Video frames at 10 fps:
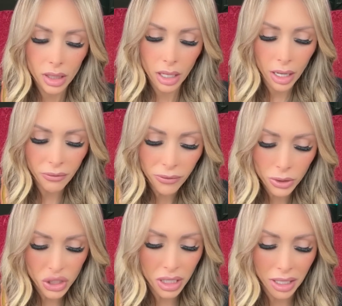
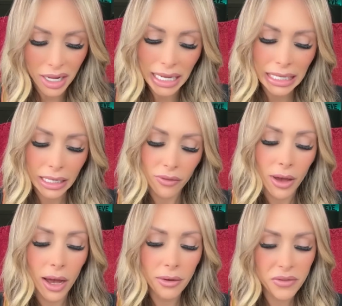unfortunate negative
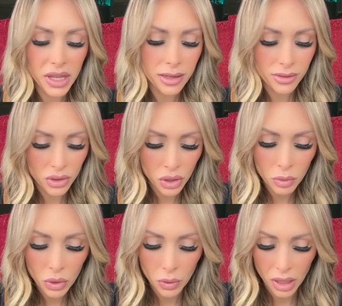of this new
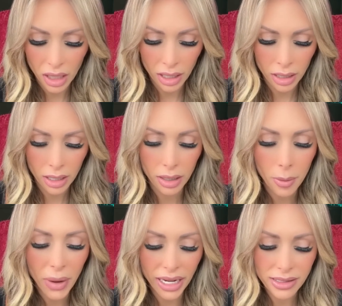moon in
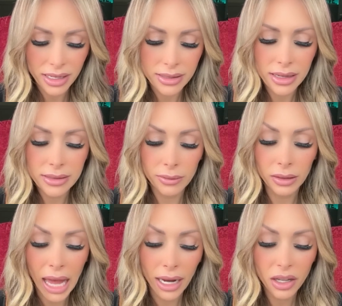Pisces is
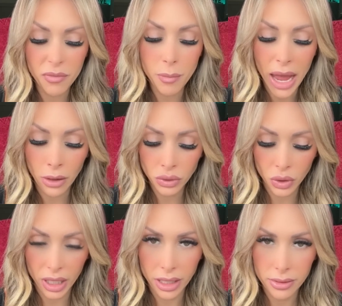lack of
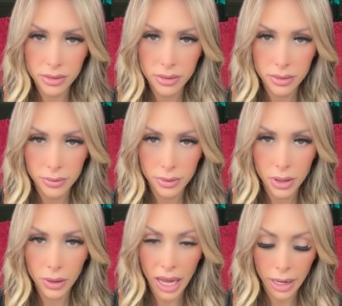boundaries,
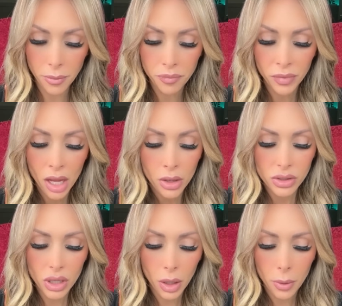okay?
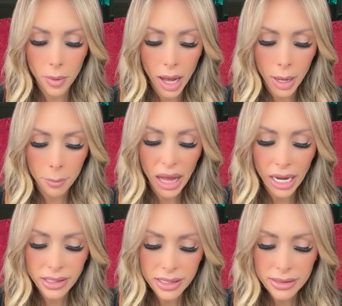So
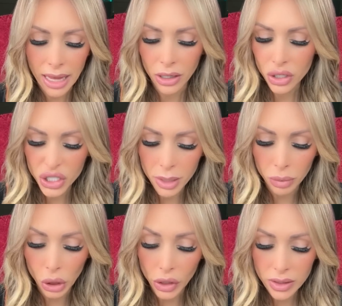Pisces energy
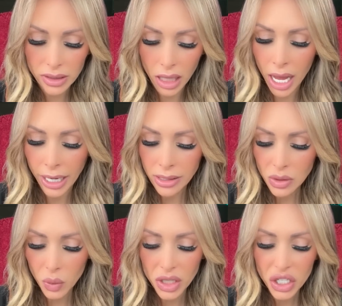blurs lines,
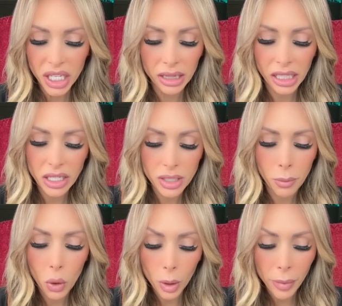which can lead to
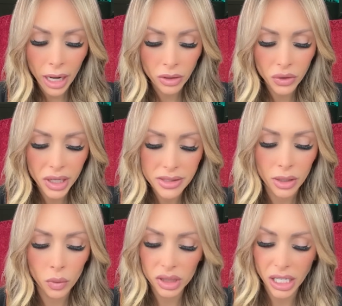poor boundaries
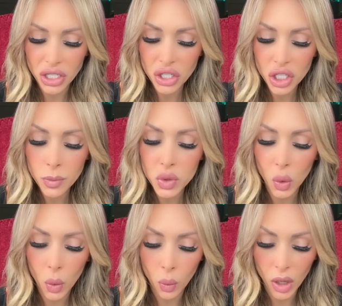in relationships
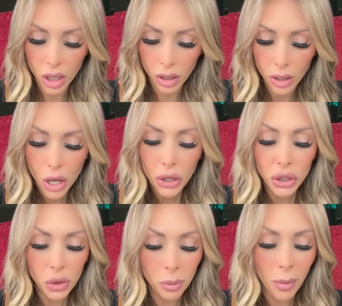or work.
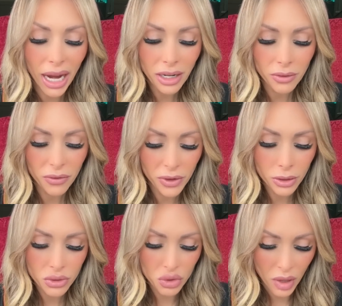You might feel
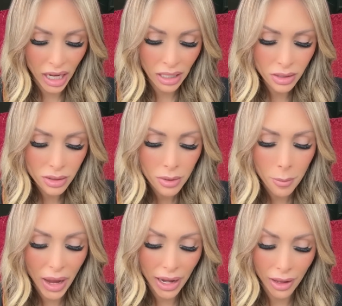drained
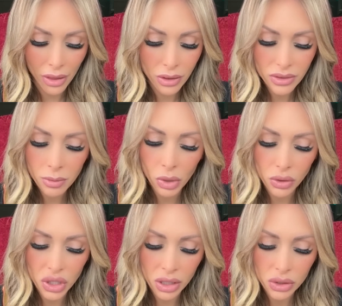by others'
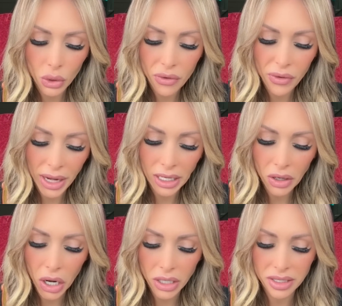emotions or find it
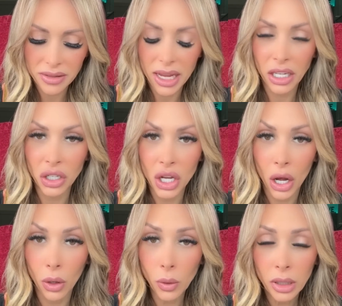hard to say
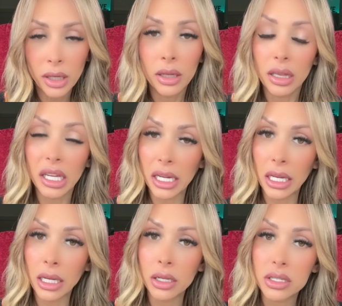no,
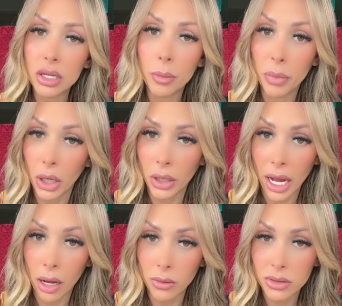leading to
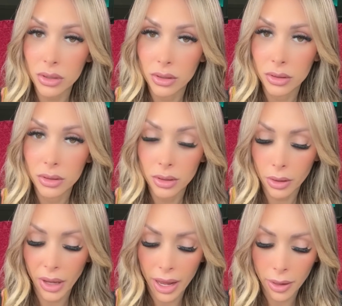burnout,
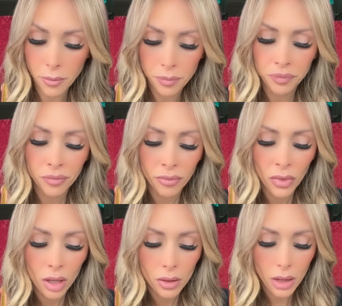okay?
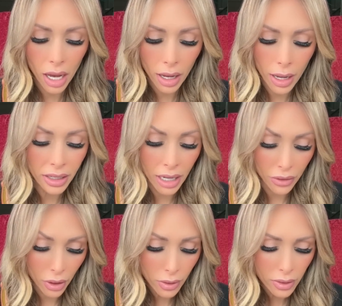
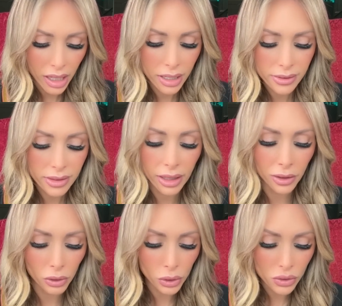Another is
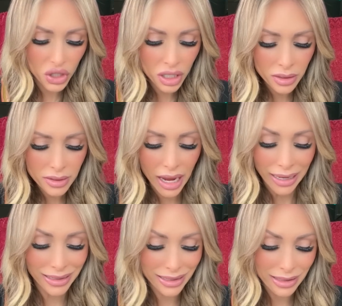illusions
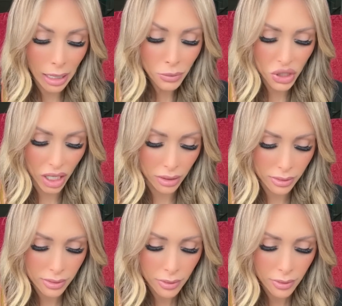and deceptions.